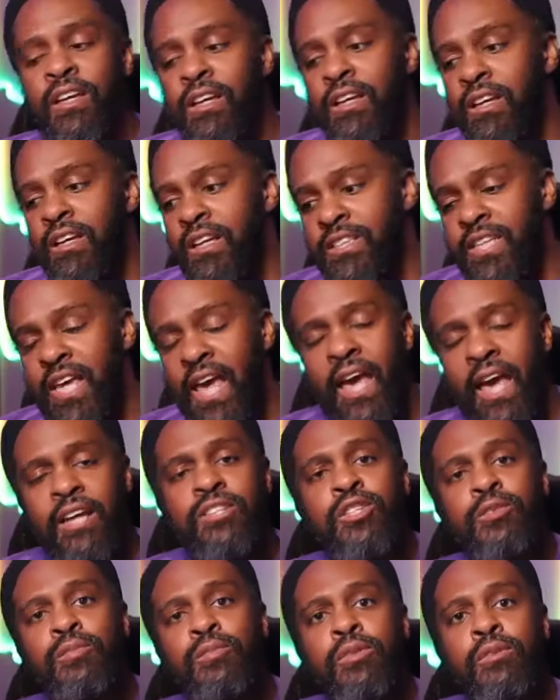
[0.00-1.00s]

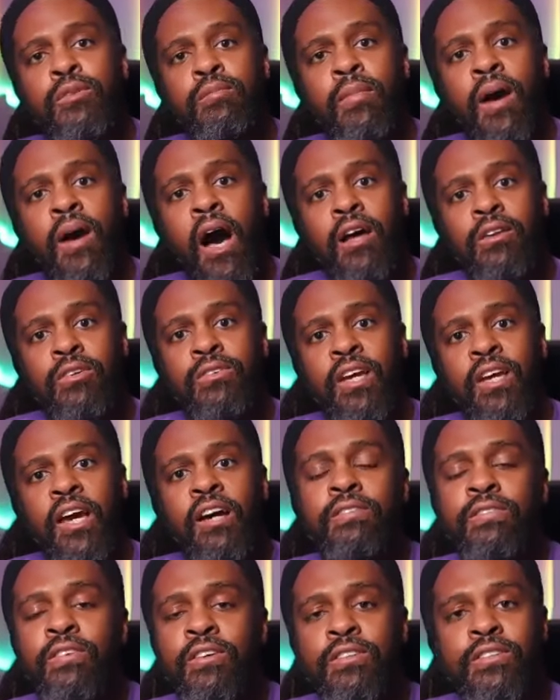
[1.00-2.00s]
tangible modeled
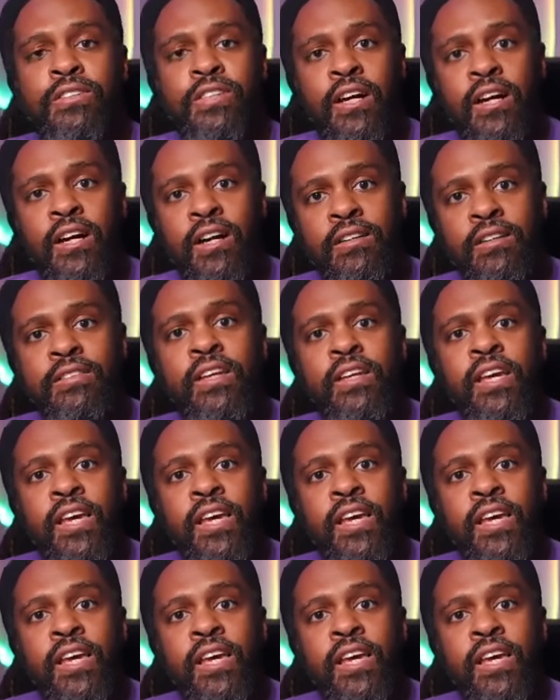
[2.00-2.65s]
efforts of,